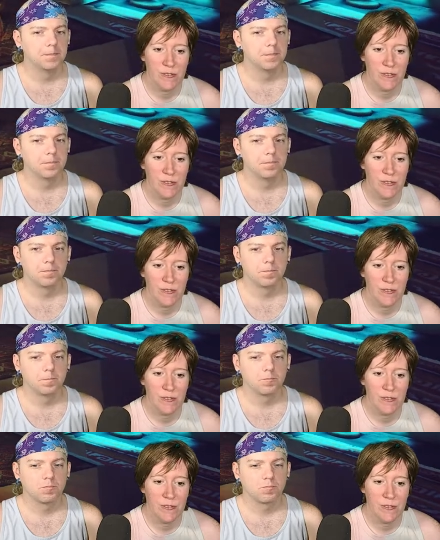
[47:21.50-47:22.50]

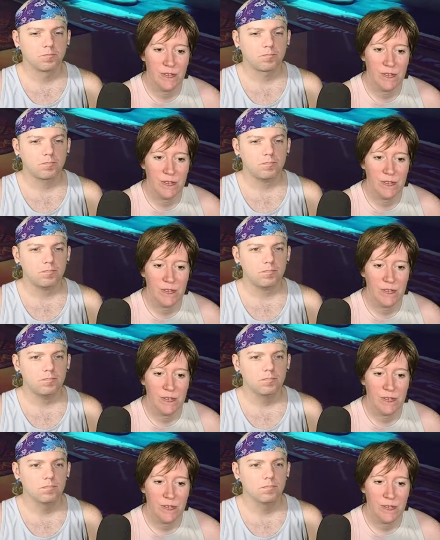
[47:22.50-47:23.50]

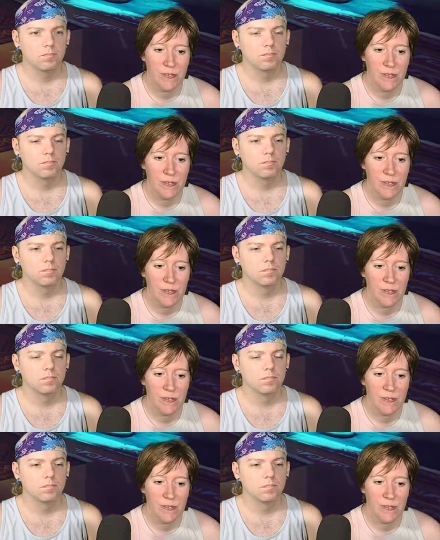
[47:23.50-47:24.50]

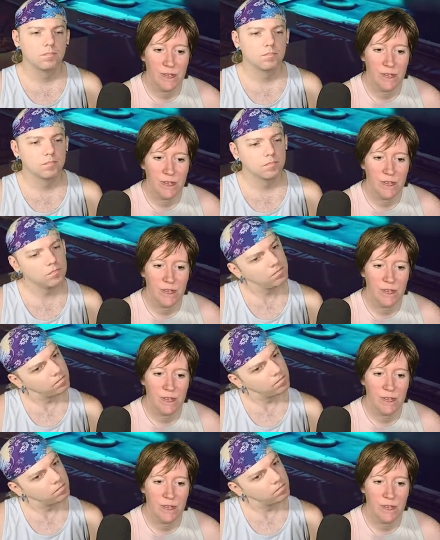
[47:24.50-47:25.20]
(no one is talking)